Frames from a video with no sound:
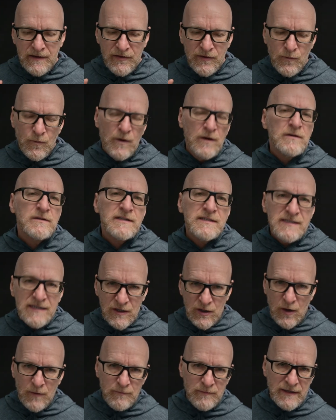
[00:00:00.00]
The world is a
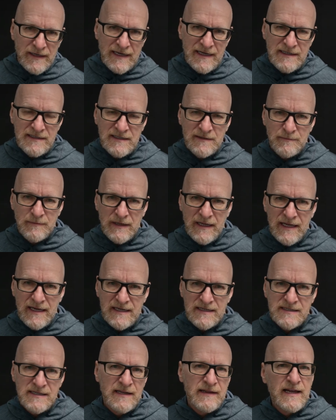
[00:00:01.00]
complicated
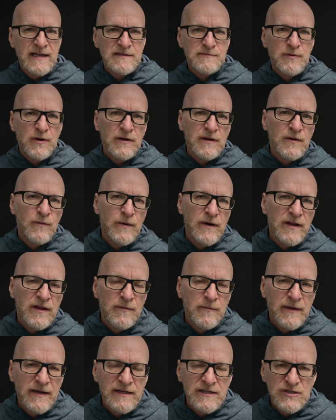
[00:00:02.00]
place, and that's probably one of the
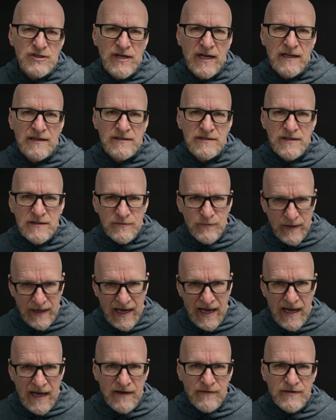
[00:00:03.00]
biggest challenges we
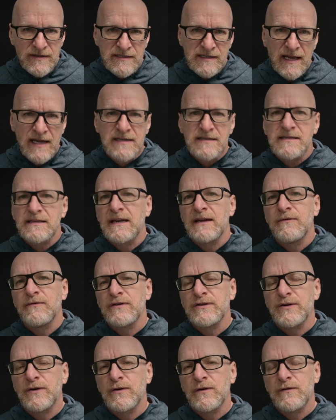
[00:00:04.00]
have as landscape
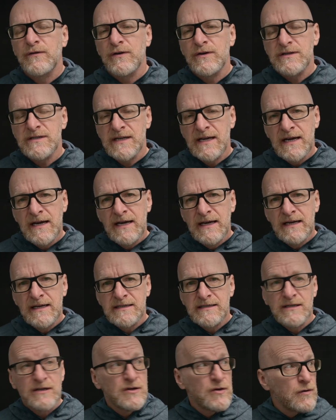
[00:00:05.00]
photographers,
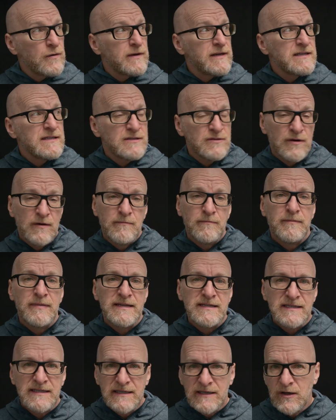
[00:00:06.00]
is to go into a
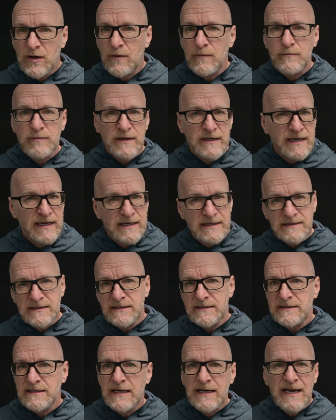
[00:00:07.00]
busy,
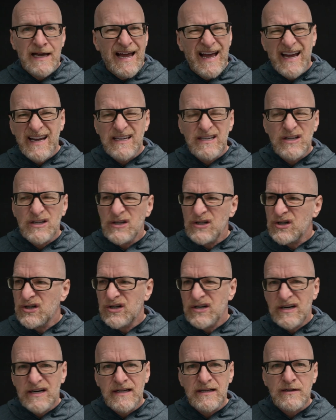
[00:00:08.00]
complicated,
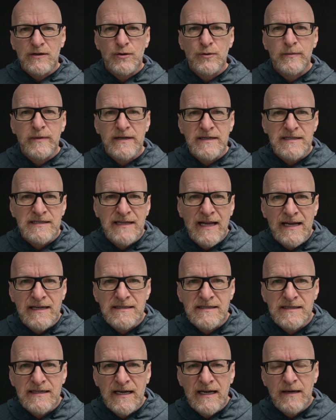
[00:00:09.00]
angular and luminous
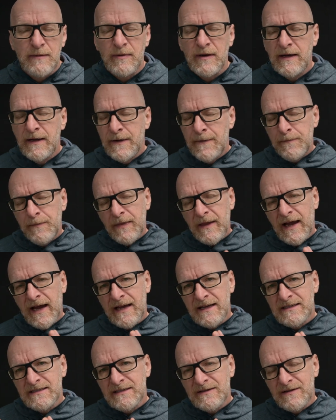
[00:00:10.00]
landscape
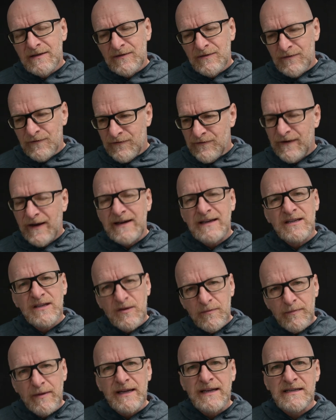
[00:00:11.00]
and find
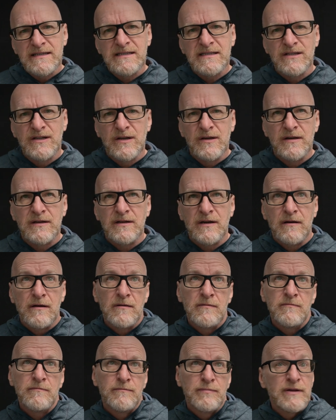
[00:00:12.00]
the bits that
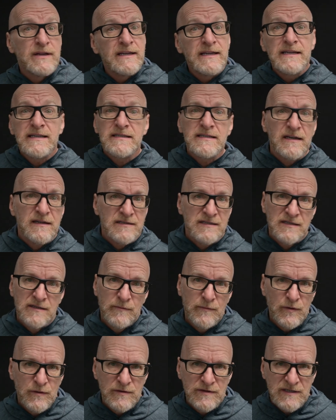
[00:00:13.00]
please us the
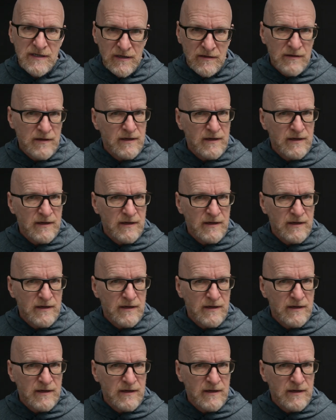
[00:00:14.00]
most